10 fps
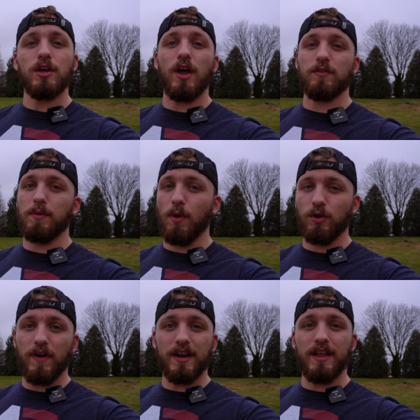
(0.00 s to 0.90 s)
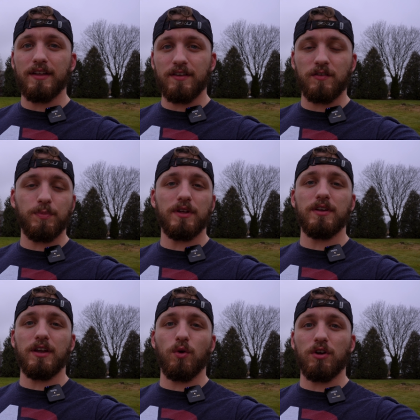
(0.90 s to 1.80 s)
you have to be motivated and disciplined
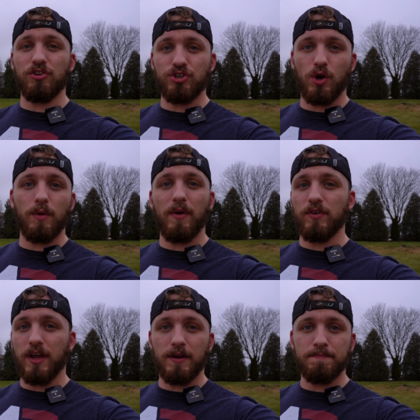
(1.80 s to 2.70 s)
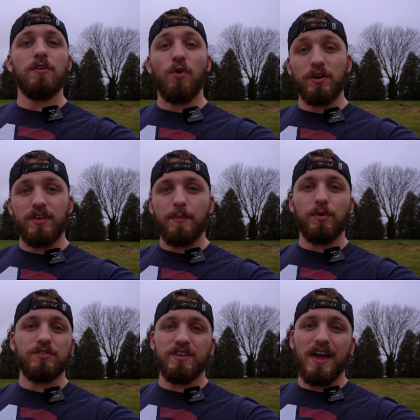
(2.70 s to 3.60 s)
in order to show up every day. For
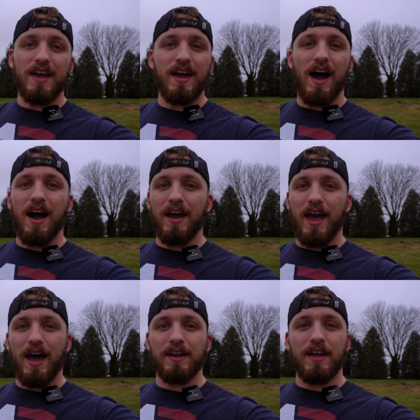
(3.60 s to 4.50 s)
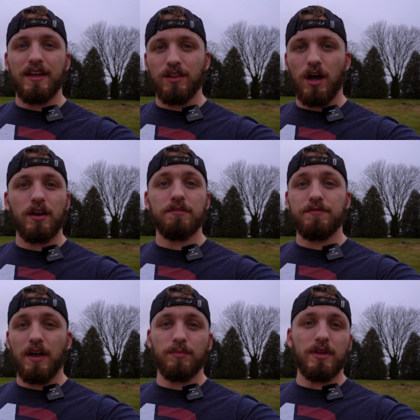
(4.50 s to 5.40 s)
example, today I had a lot of
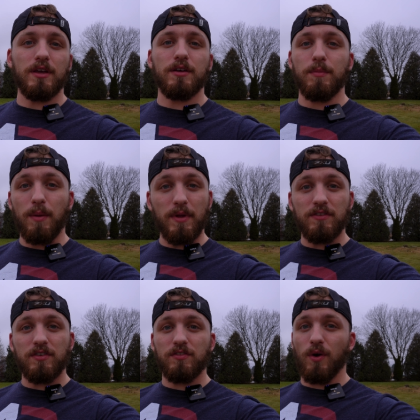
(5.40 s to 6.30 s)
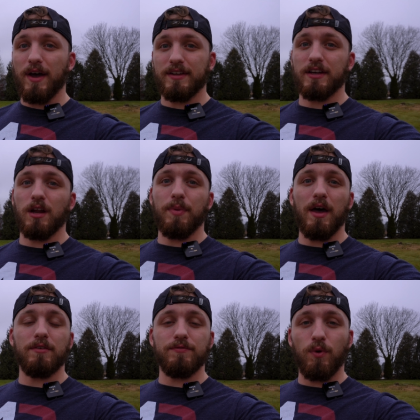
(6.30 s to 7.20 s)
family commitments, so I had to get up
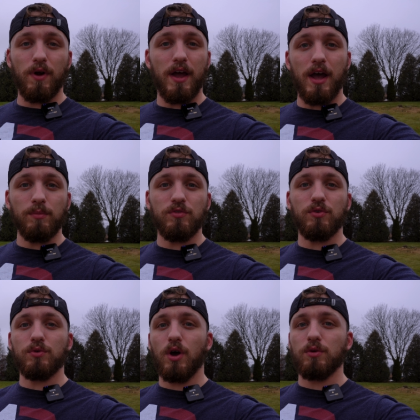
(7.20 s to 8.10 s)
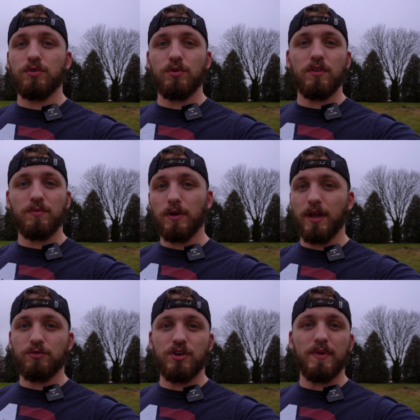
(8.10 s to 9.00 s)
at 4 a.m. to go to the small
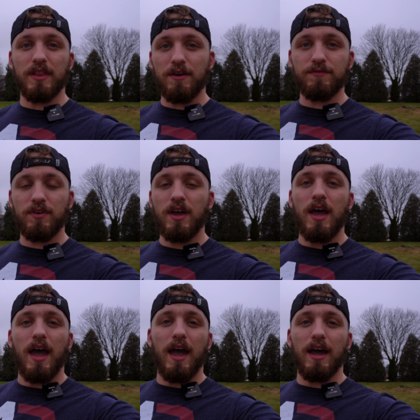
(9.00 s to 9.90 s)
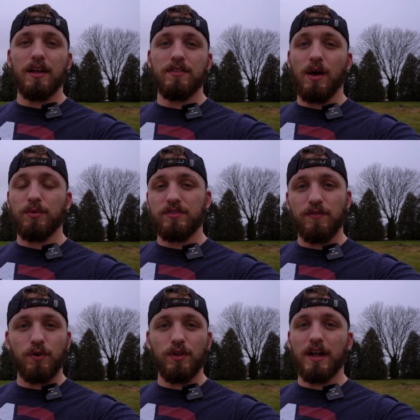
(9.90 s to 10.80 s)
town gym and lift, and that was
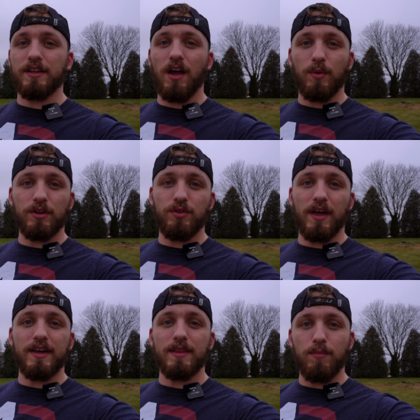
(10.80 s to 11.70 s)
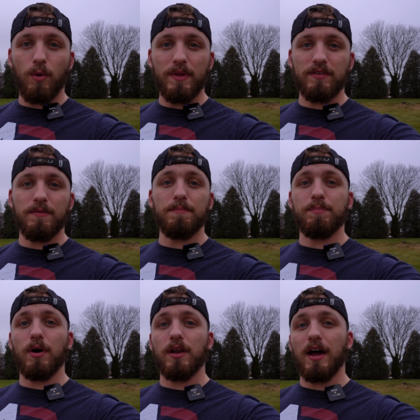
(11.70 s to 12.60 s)
difficult. I did not want to do that in the moment,
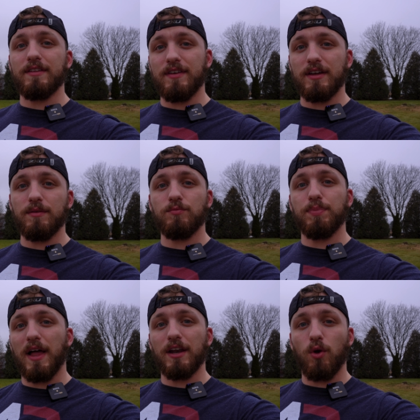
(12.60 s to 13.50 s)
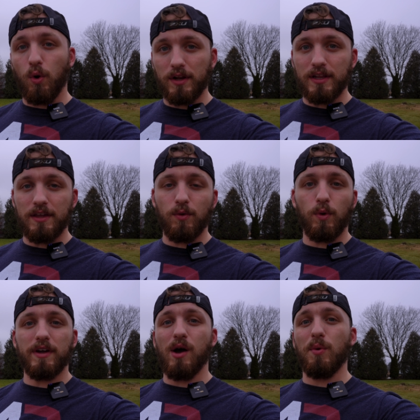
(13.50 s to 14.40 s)
but I did plan accordingly. The
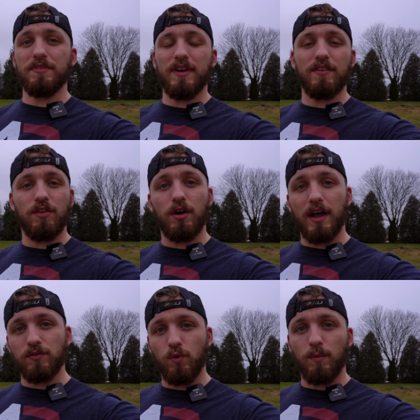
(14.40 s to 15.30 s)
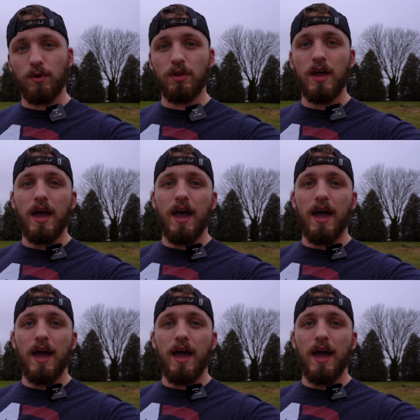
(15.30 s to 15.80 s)
workout wasn't as long as normal,